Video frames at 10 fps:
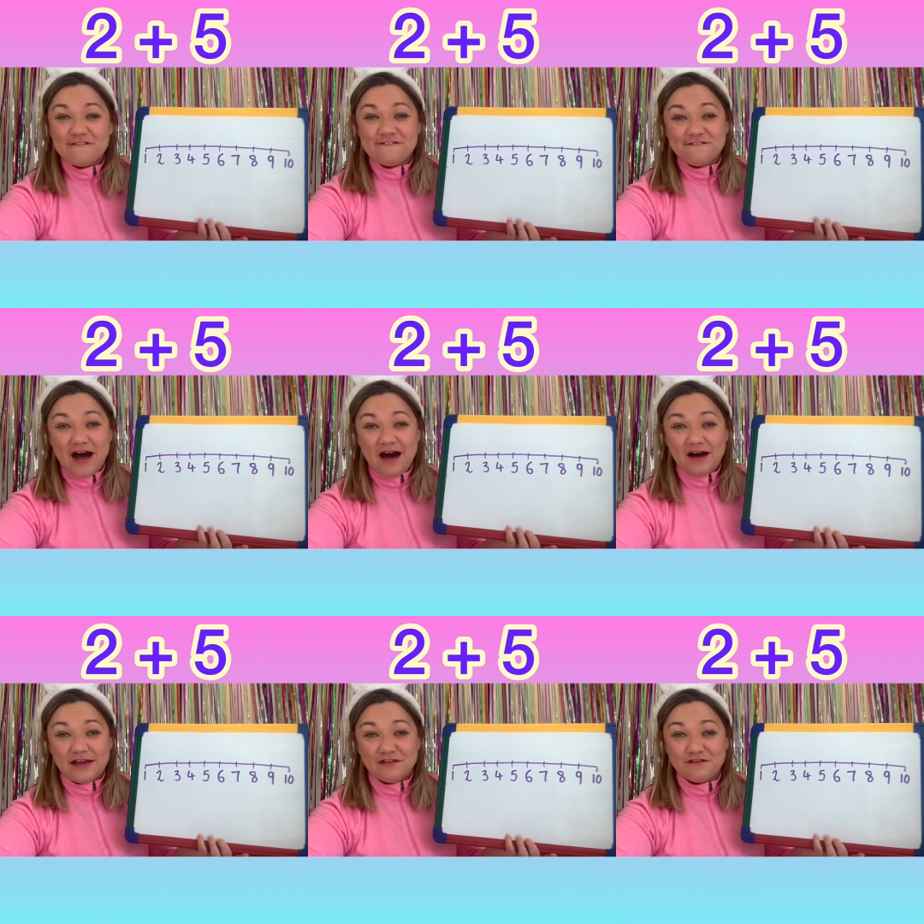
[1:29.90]

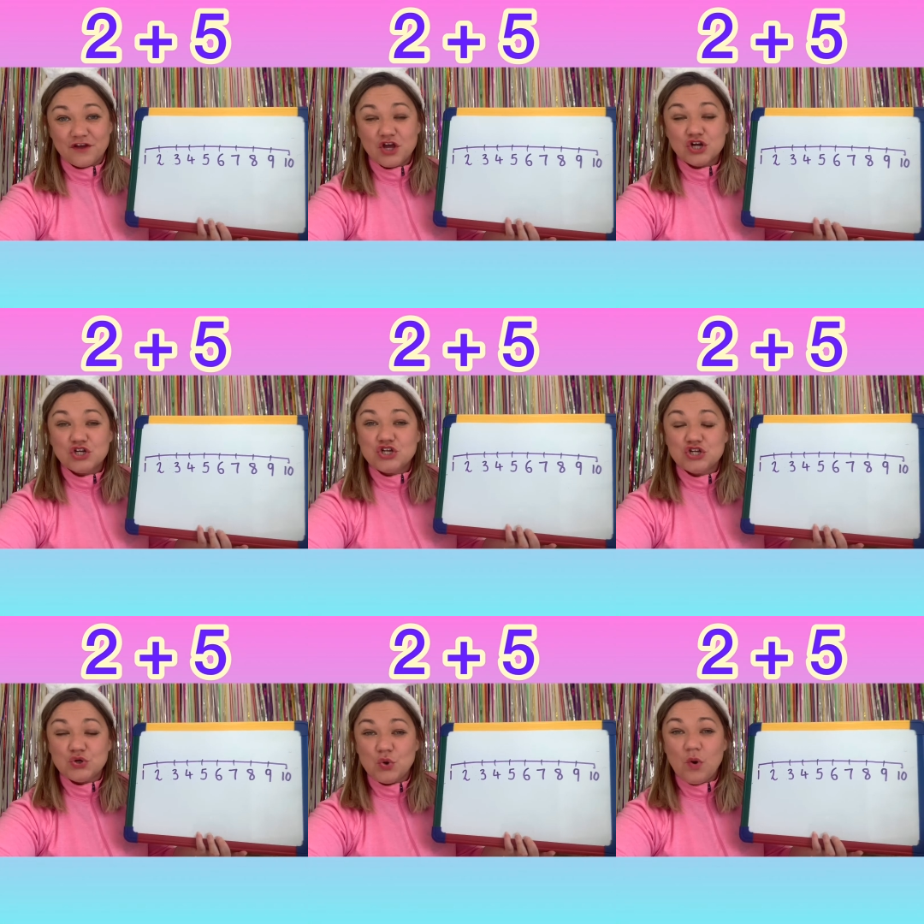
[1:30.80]
5.
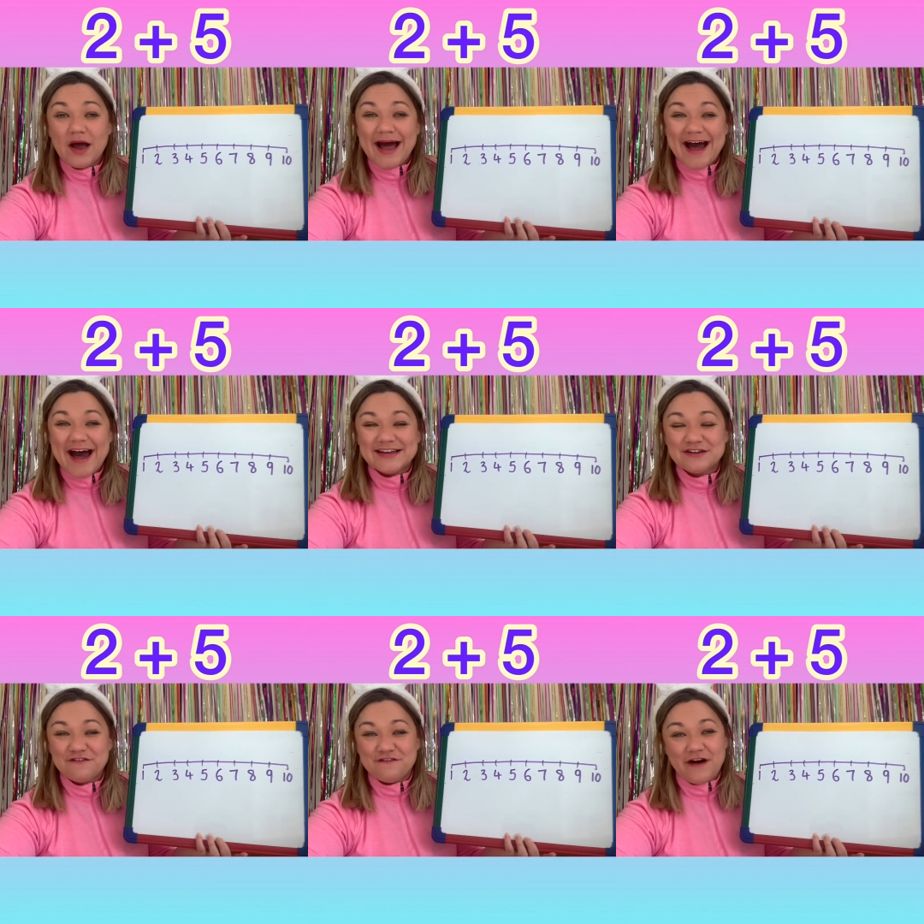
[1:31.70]
2 add
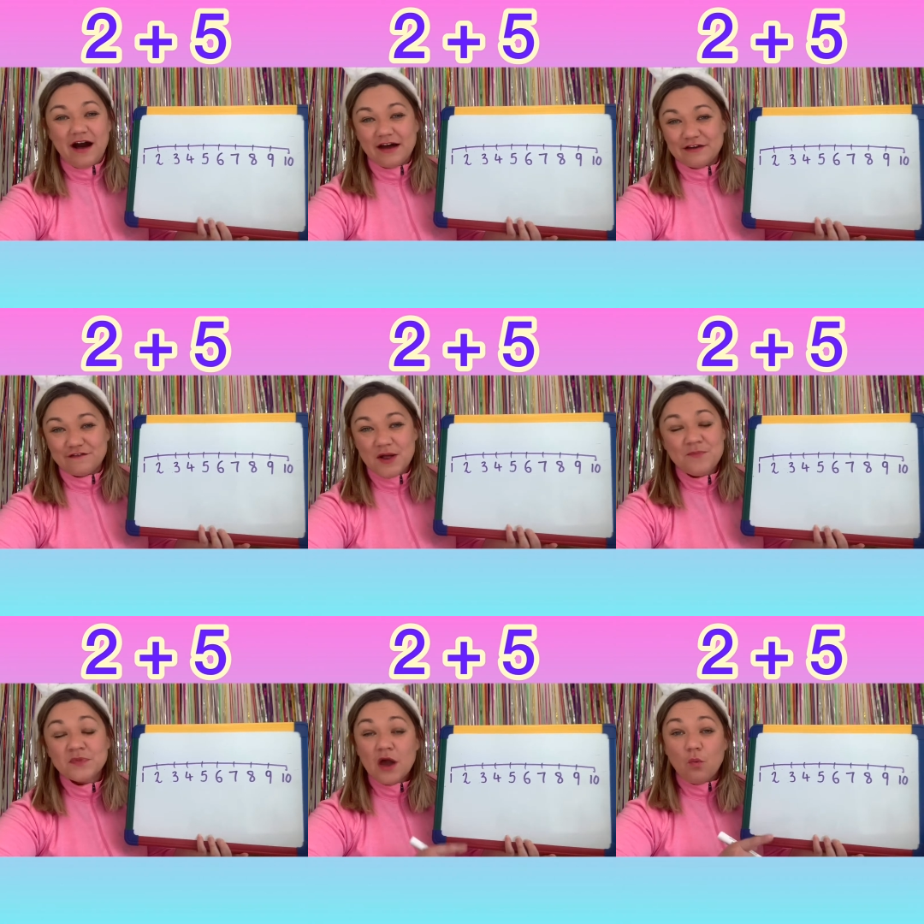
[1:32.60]
5.
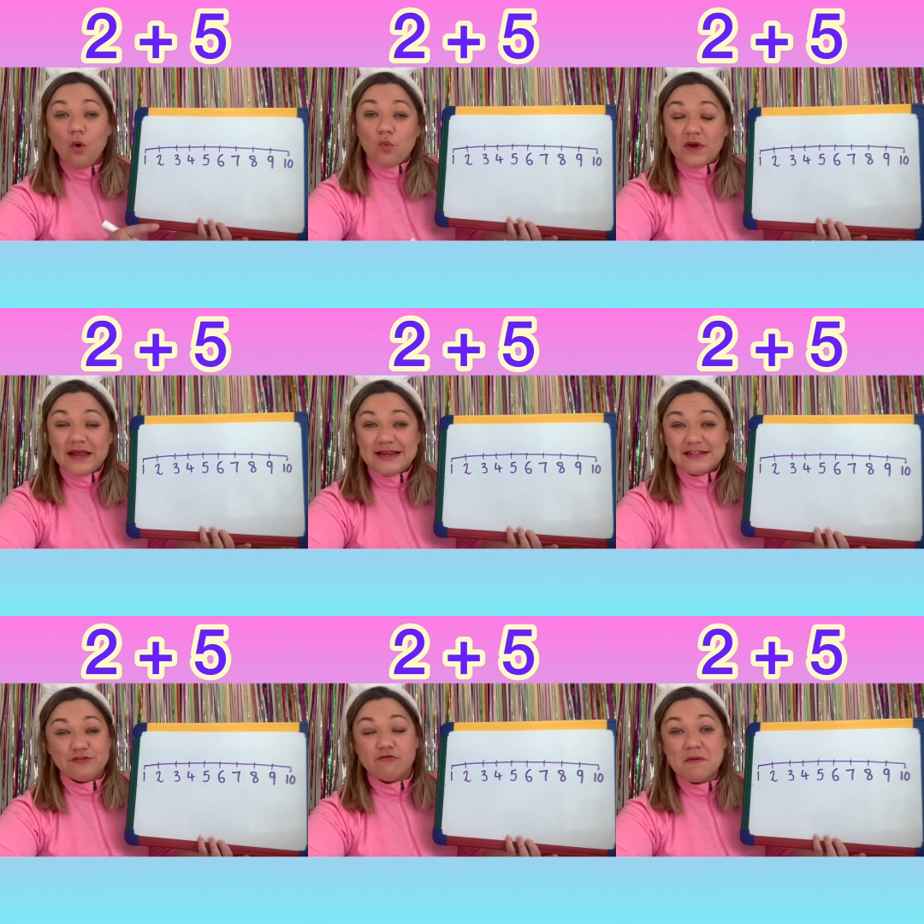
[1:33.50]
What we need
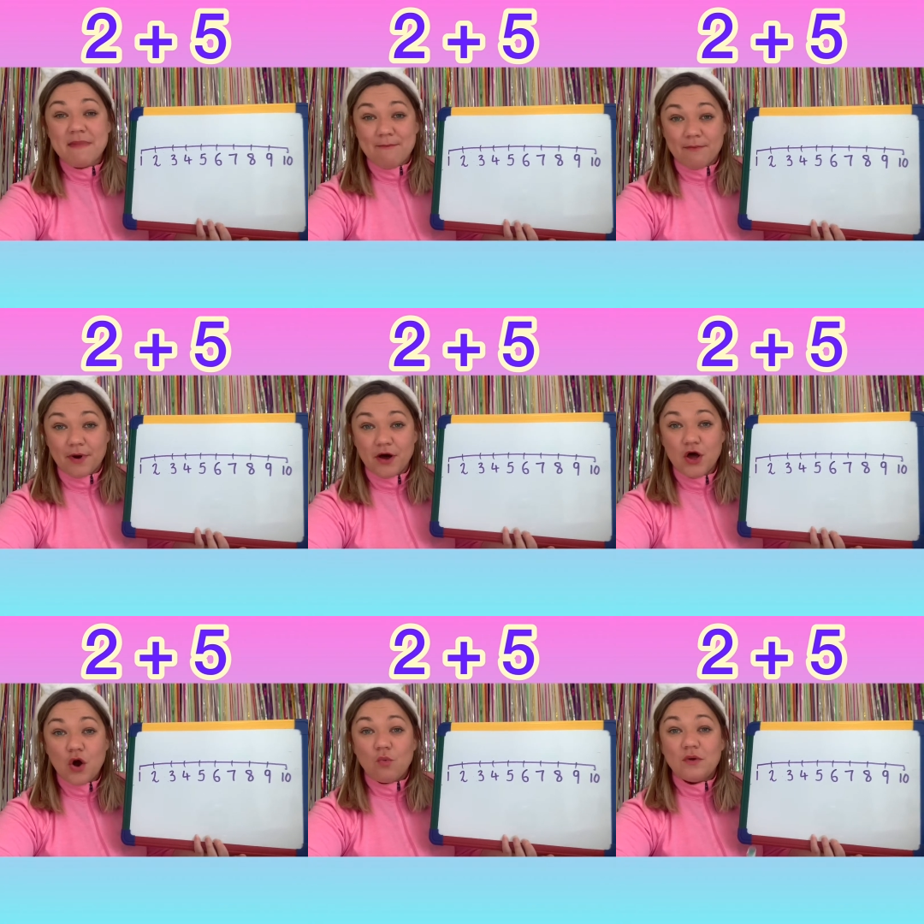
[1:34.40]
to remember
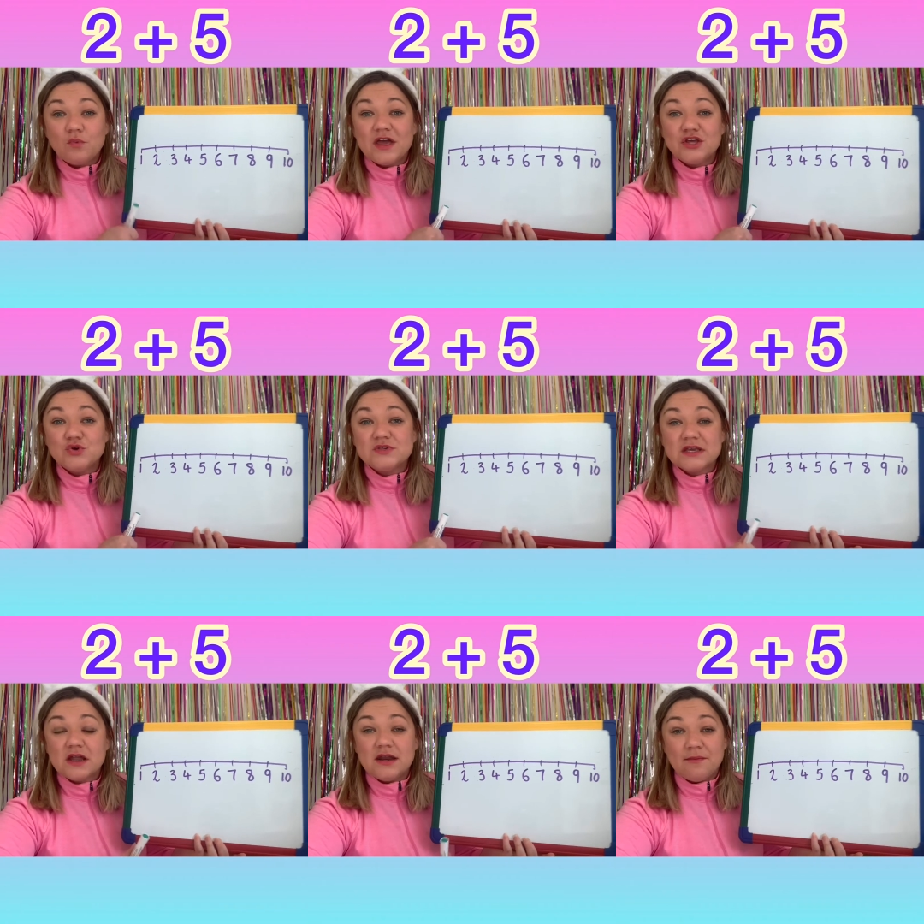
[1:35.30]
when we're using
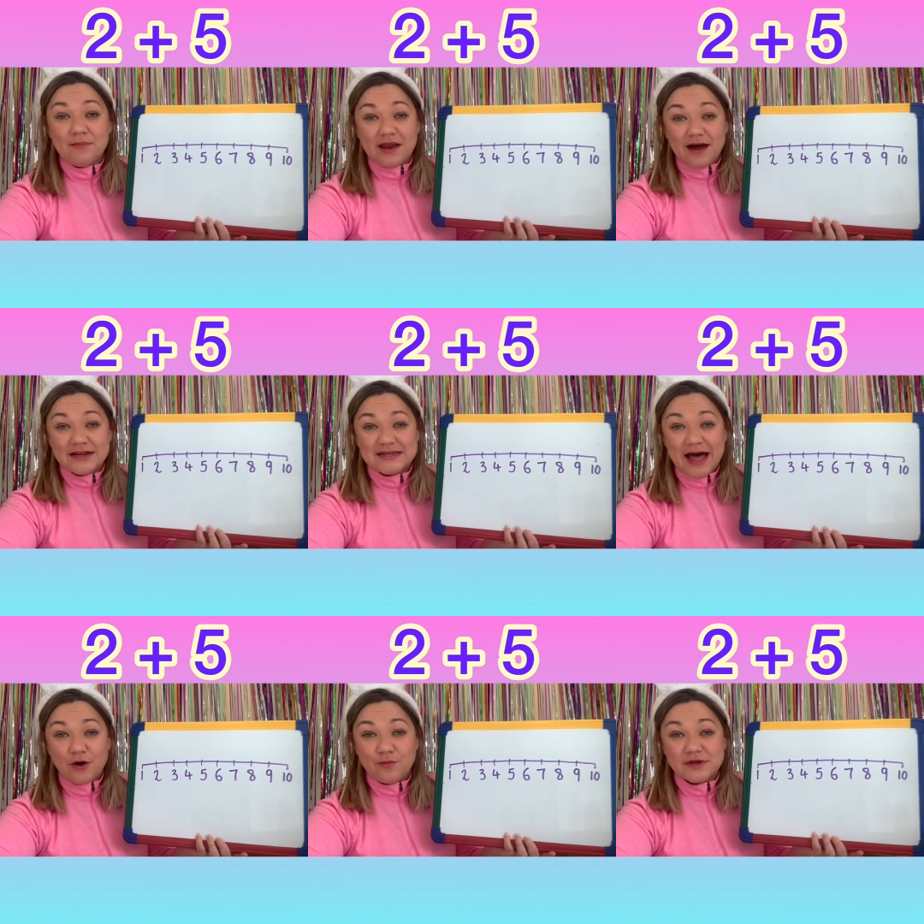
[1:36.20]
a number line to
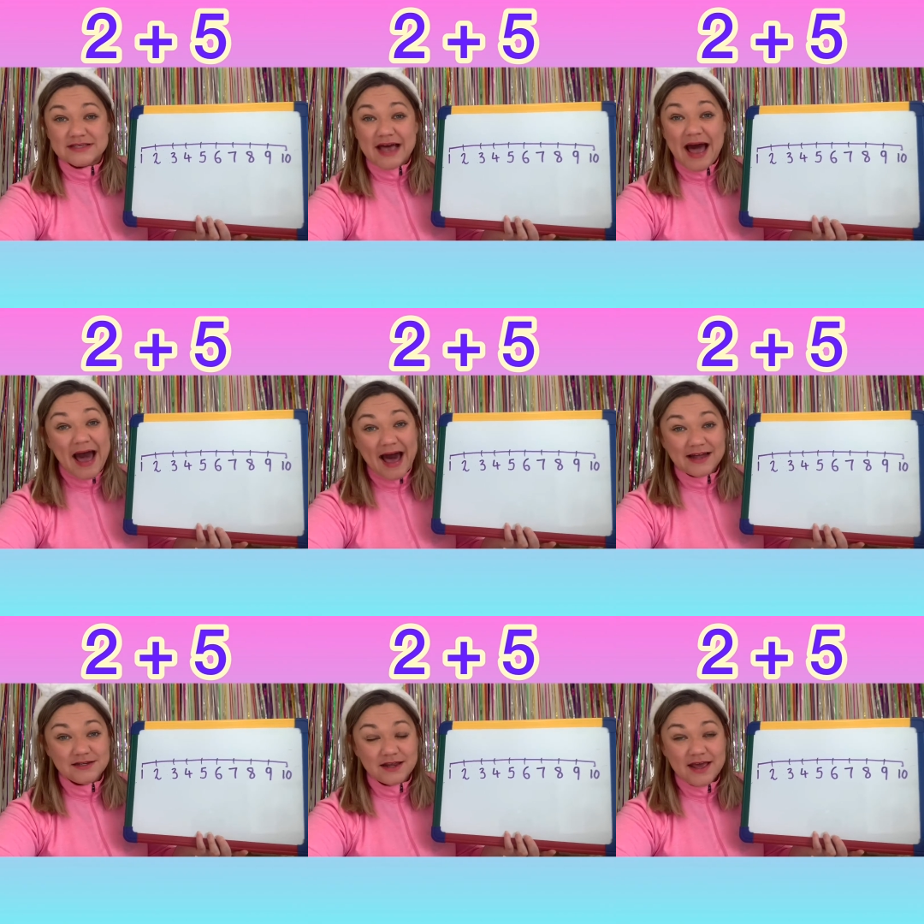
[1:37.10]
help us
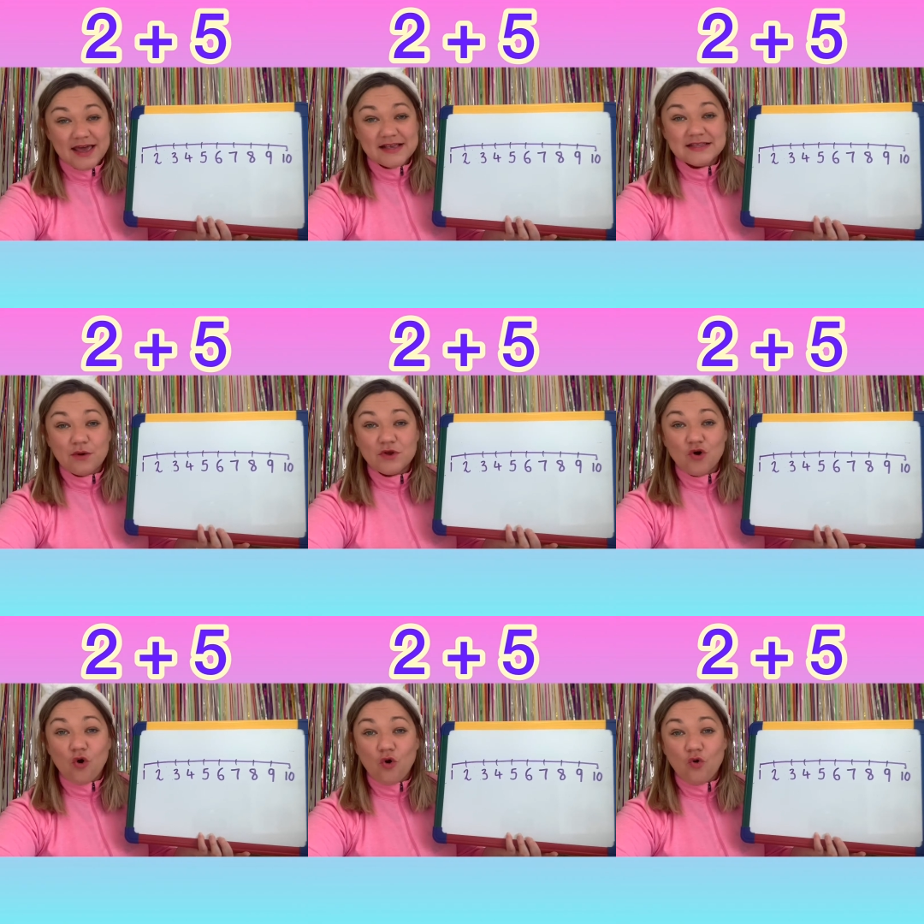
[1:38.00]
add is that we
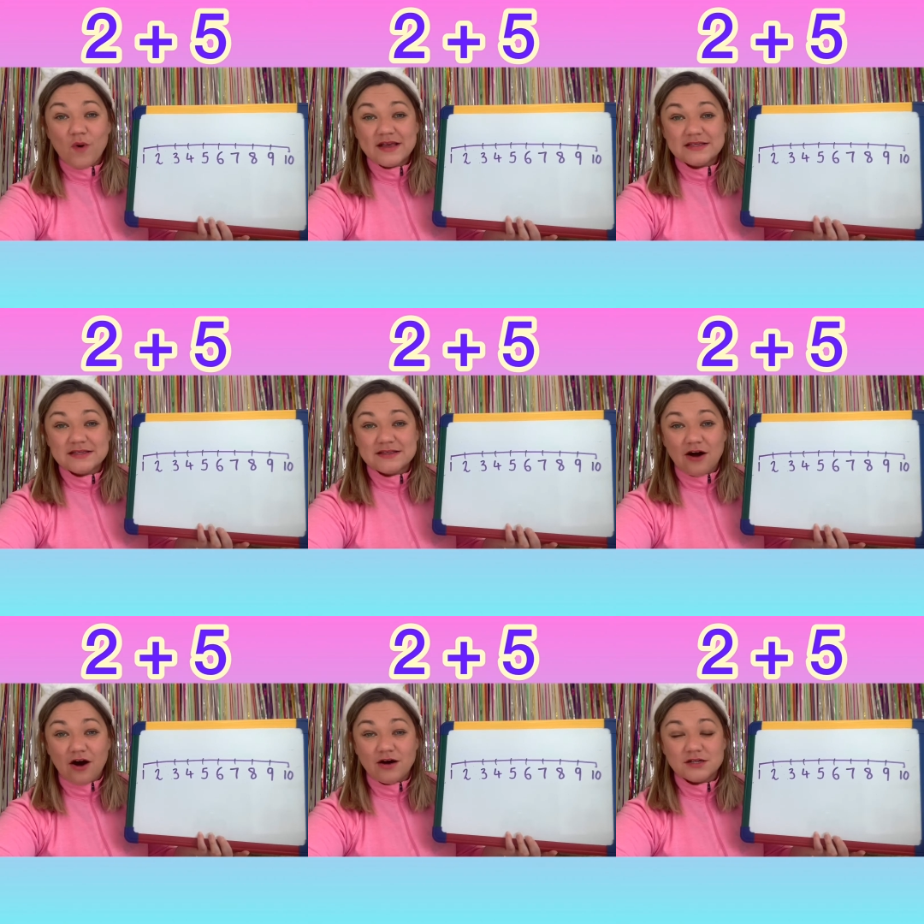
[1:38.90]
always
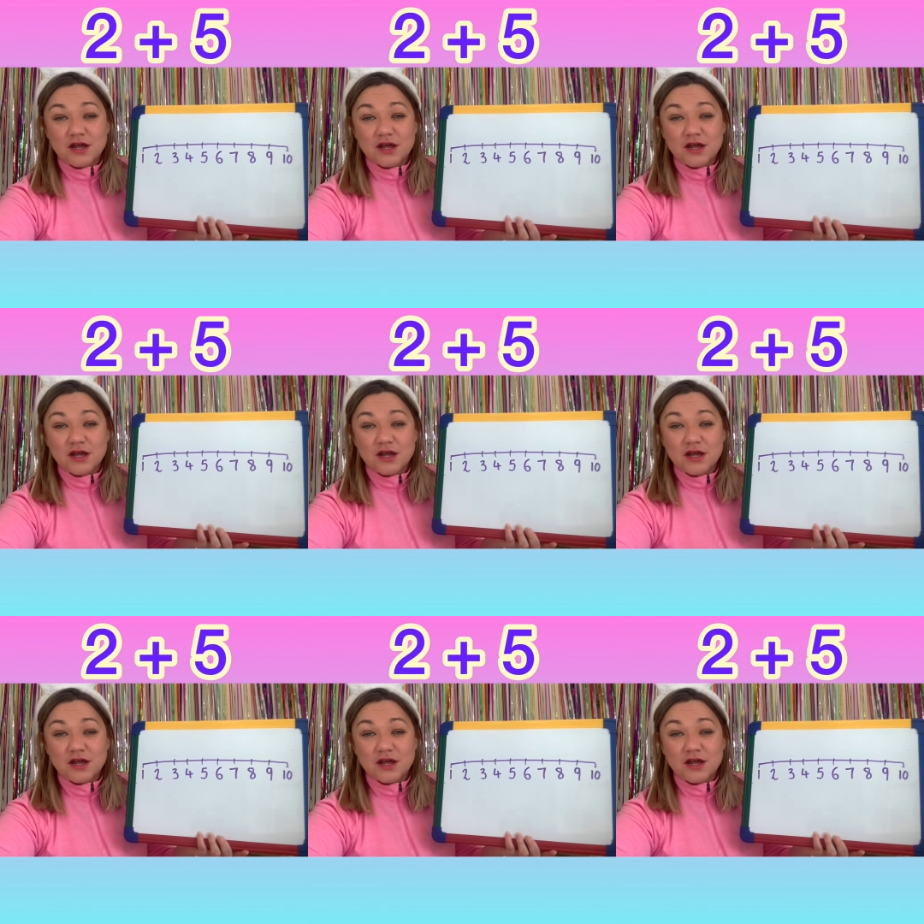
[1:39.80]
start